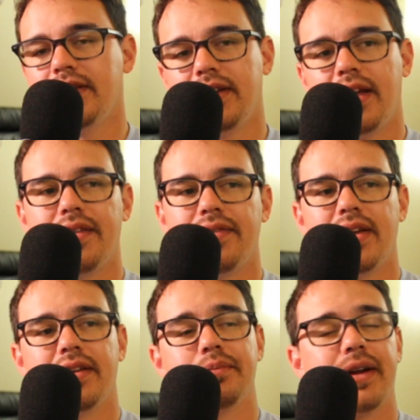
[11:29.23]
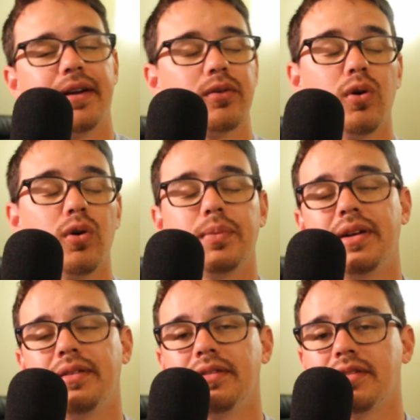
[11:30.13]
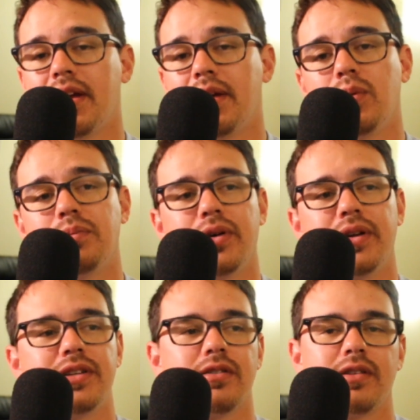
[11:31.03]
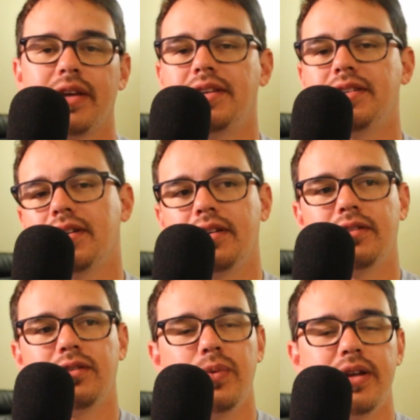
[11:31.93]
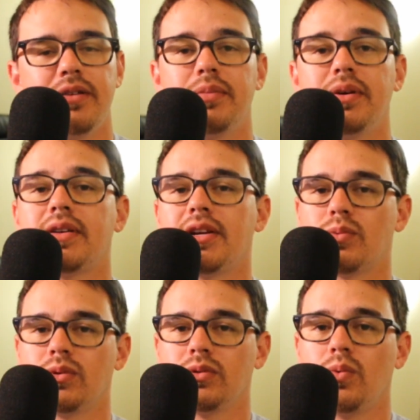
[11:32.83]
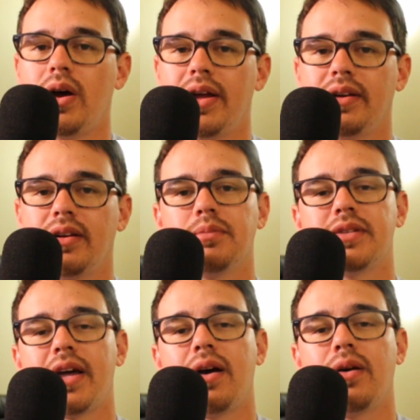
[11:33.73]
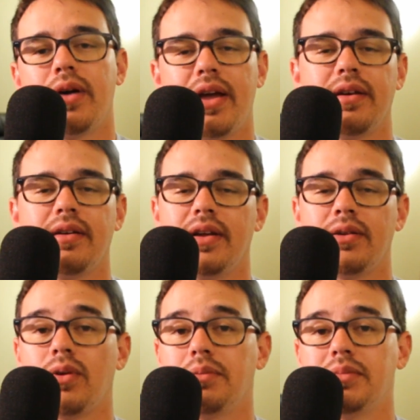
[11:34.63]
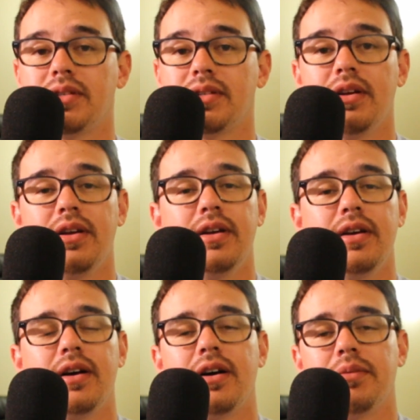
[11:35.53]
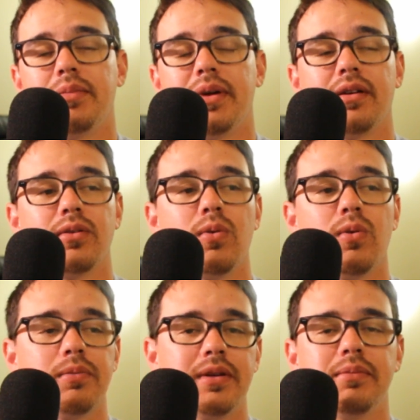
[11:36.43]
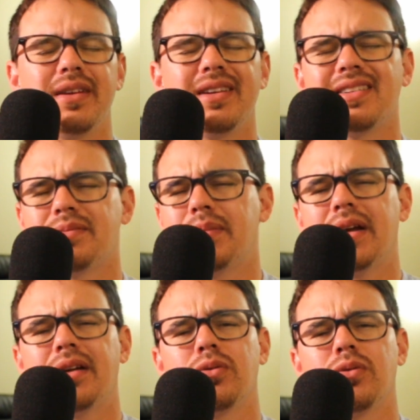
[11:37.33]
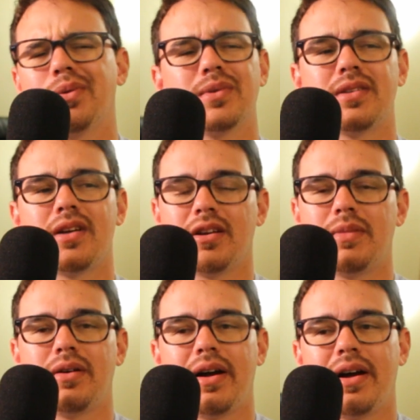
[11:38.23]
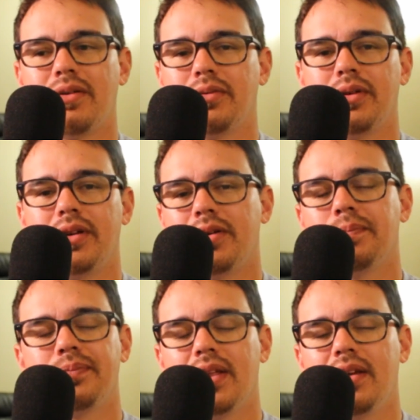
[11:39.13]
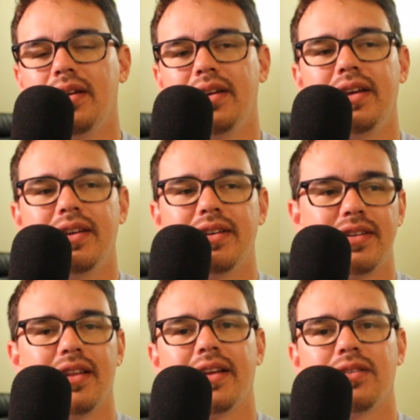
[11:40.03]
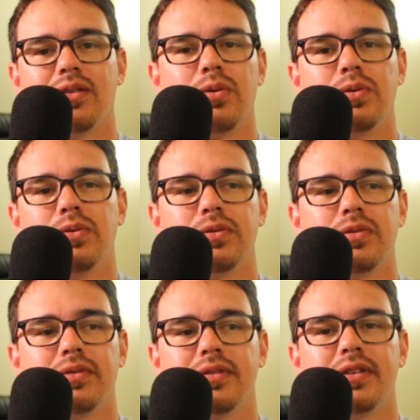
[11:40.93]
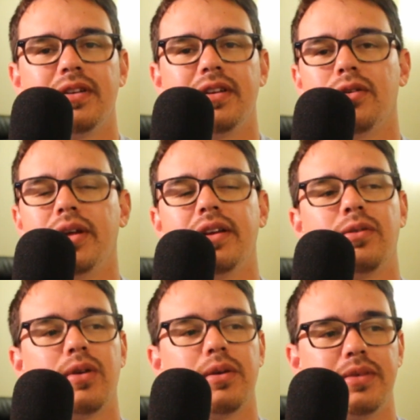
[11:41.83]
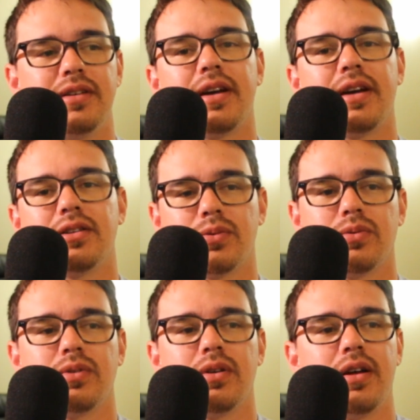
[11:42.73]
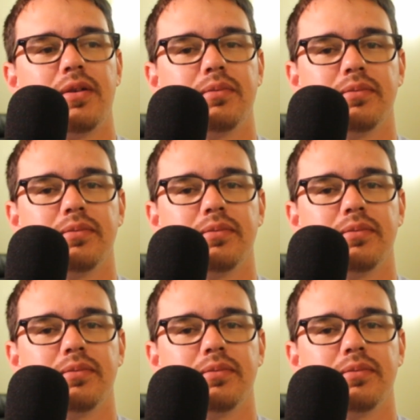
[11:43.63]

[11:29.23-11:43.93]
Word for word: and then Baron Corbin, at one point, he's looking like he's going to get the win, but Titus Worldwide comes out and interrupts uh, Baron Corbin because Baron Corbin was talking about how, you know, he didn't like the whole, you know, he interrupted Titus. Um,